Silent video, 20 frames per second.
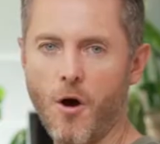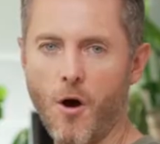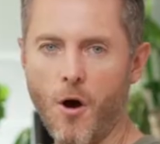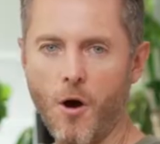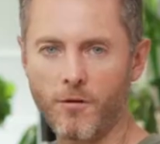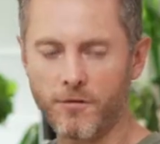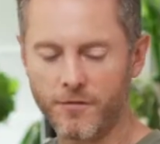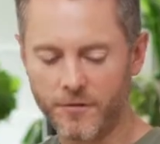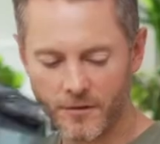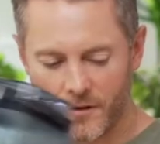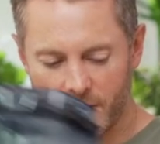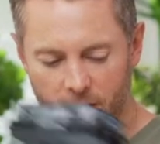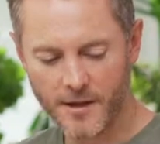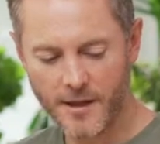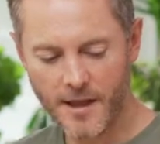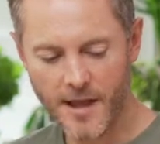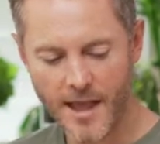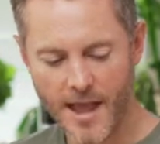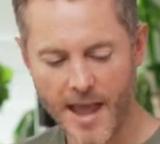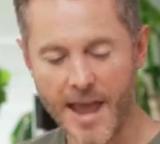off
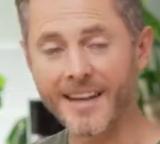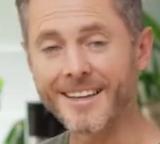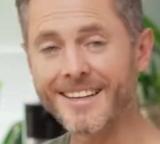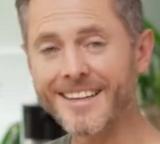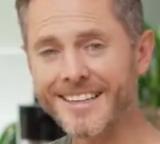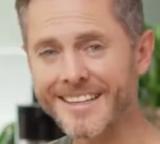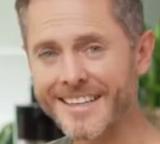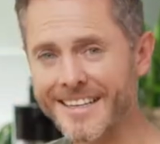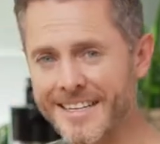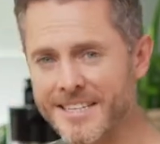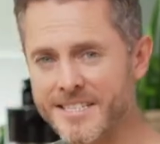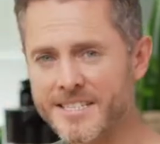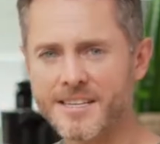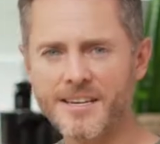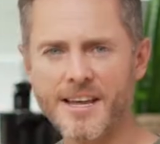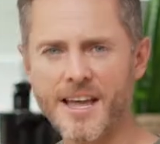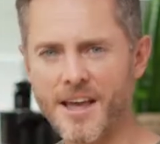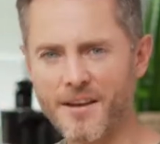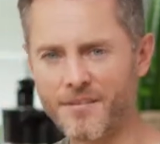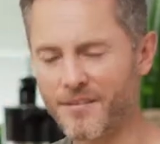and cleaned
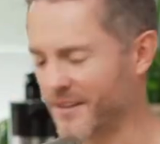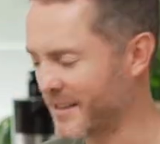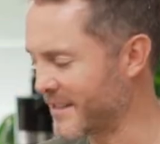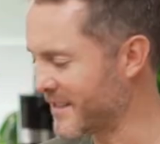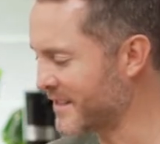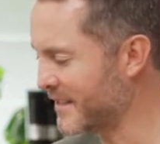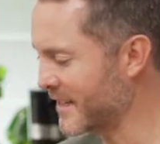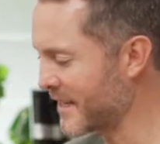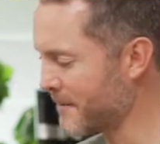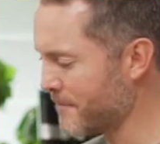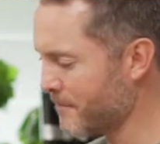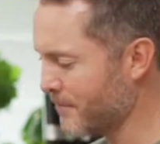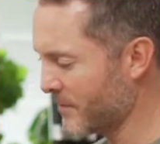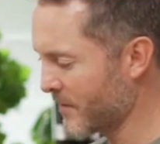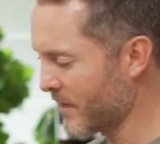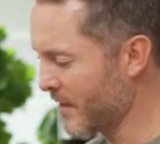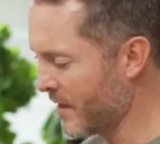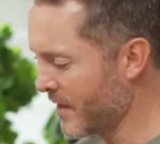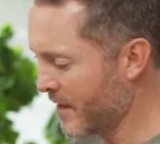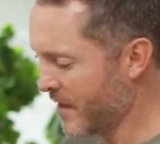effortlessly.
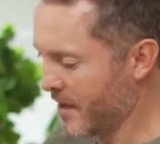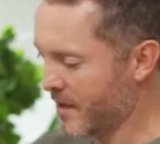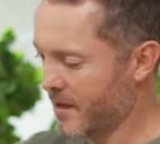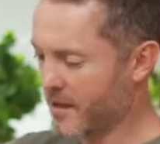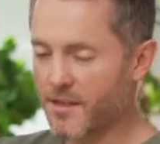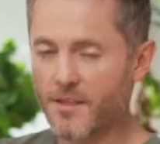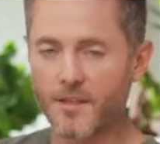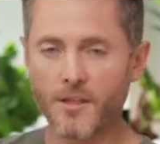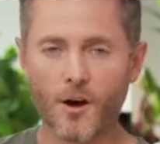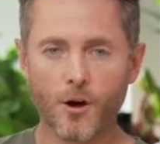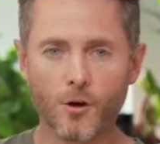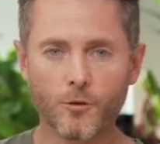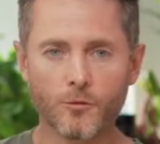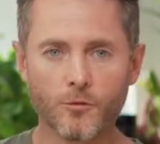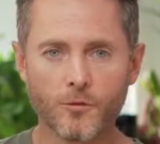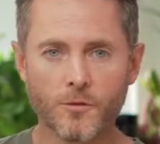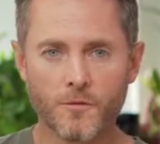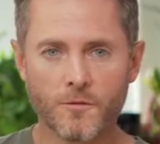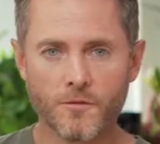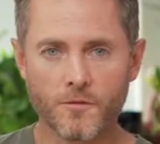The
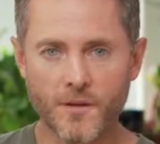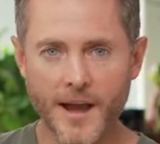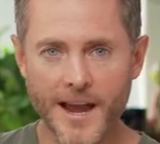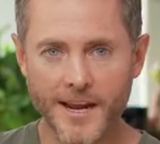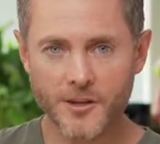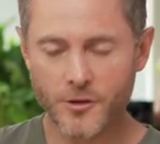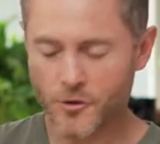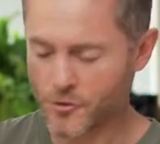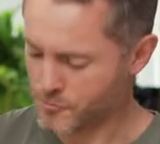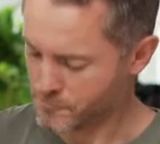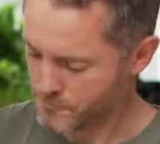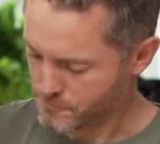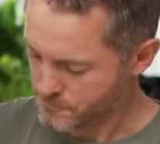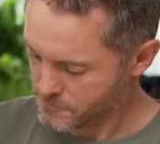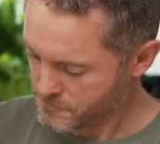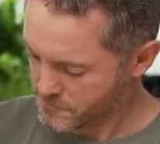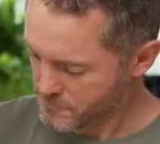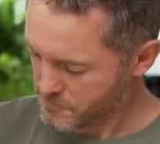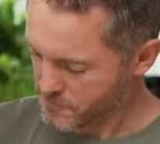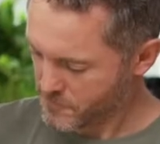whole vacuum
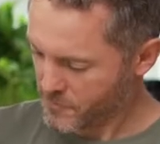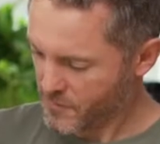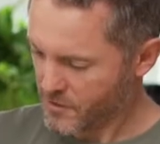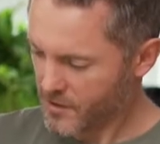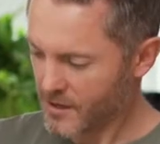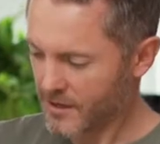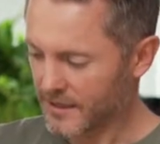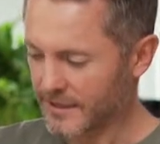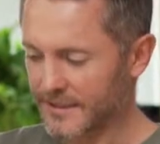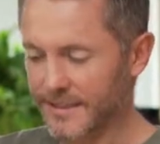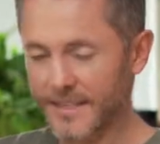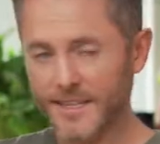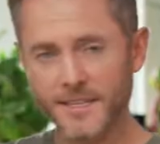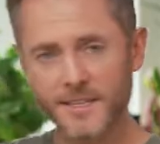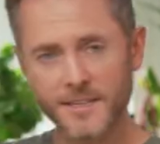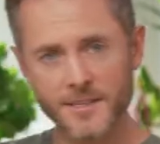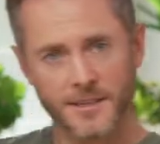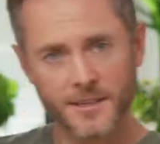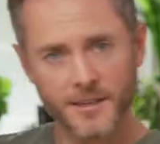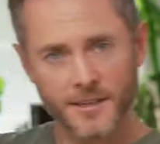
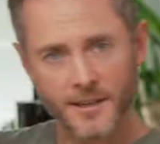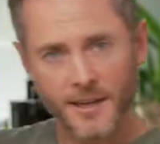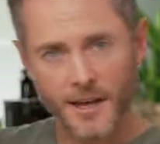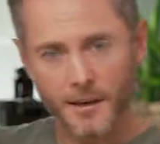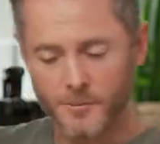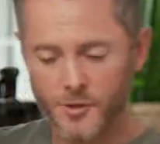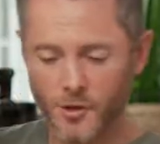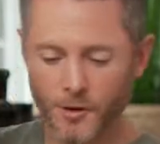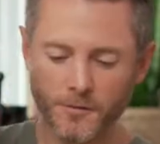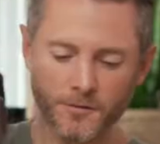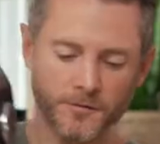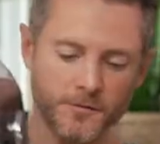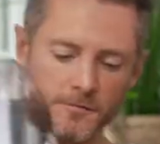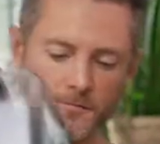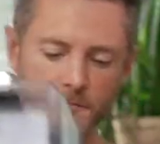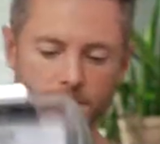lid comes off,